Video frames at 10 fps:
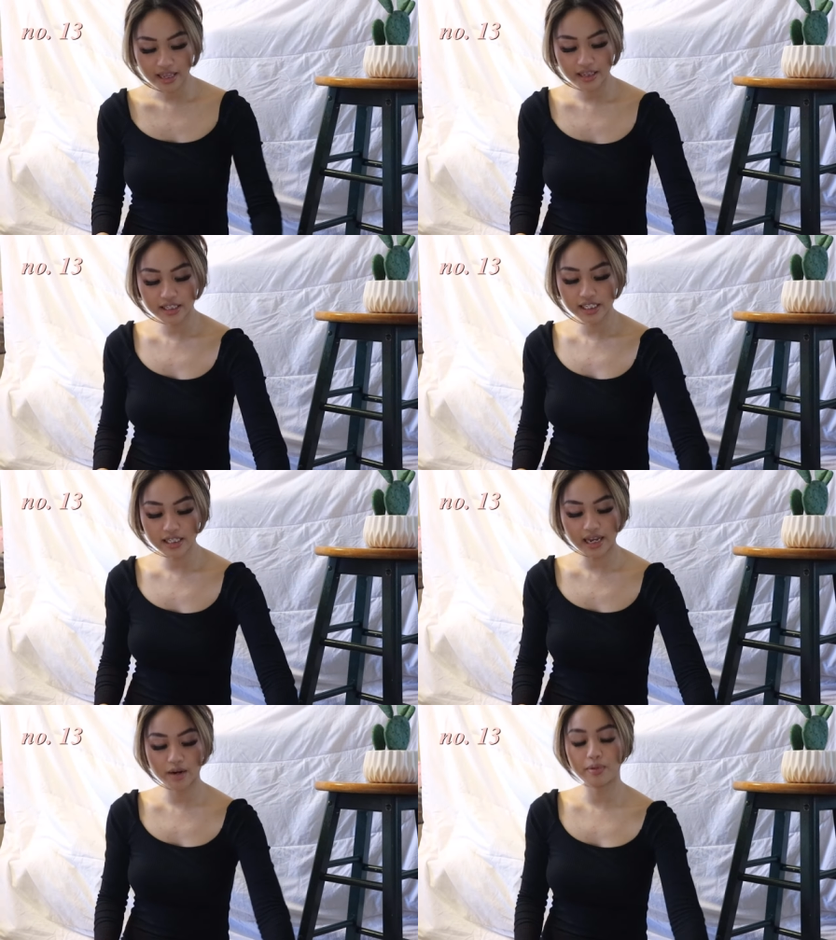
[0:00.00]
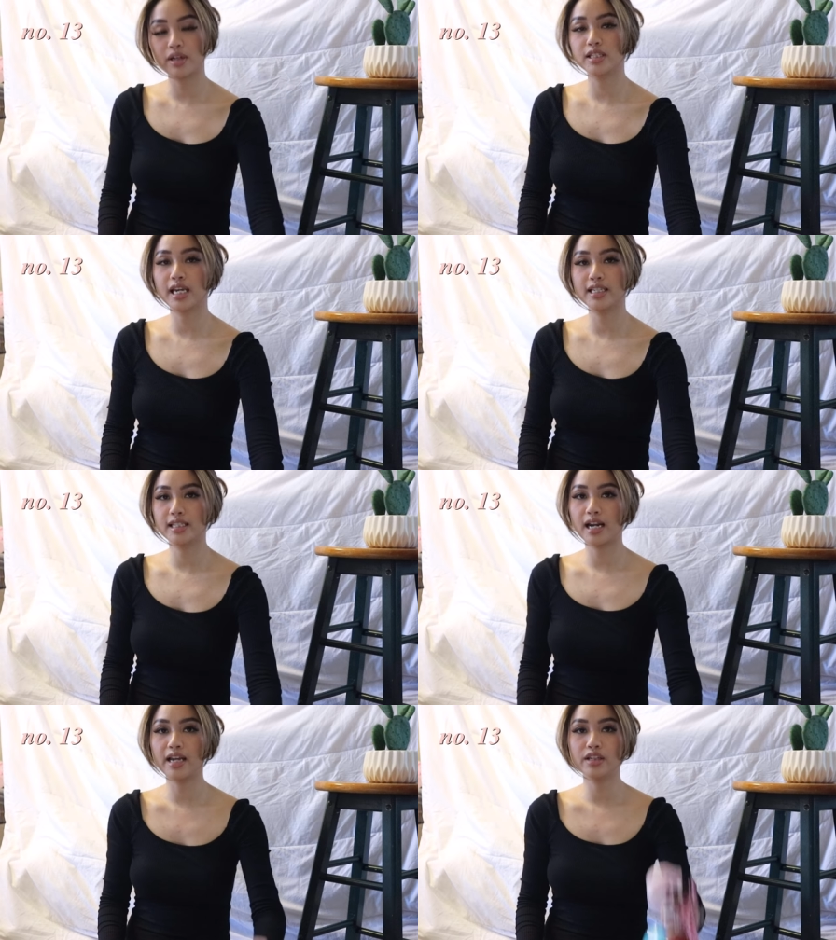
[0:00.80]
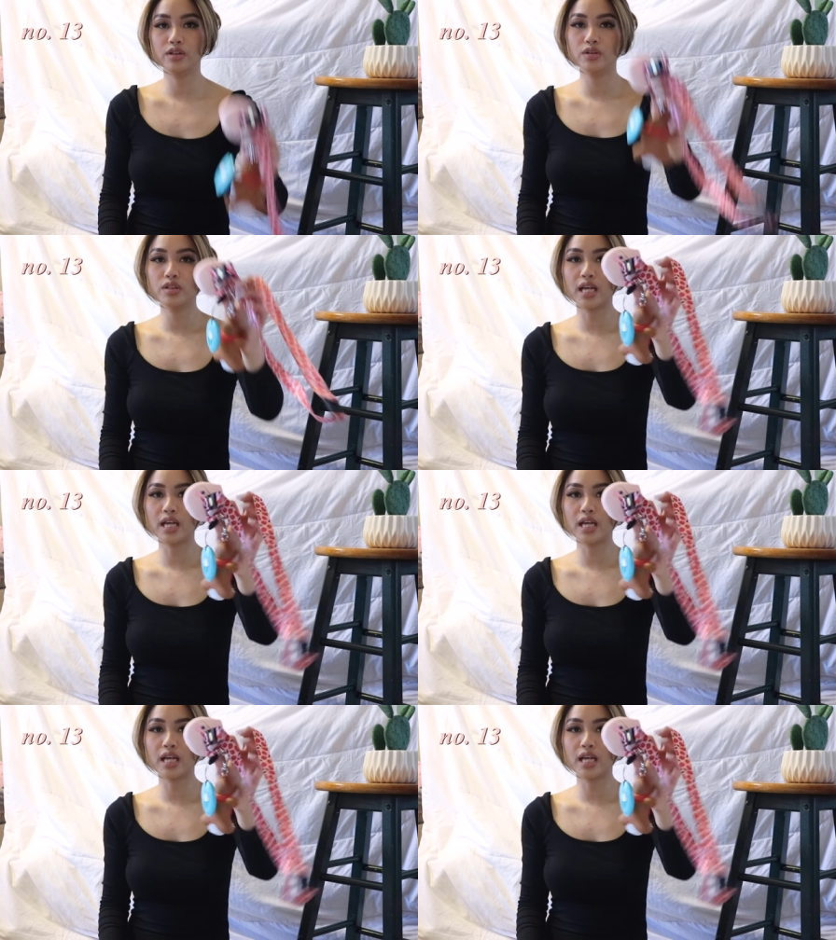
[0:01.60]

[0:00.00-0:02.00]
then this is the AirPods case that I use.